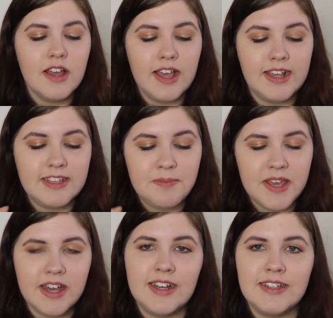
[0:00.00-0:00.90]
is
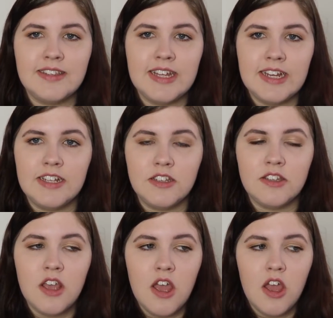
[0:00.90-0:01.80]
because it is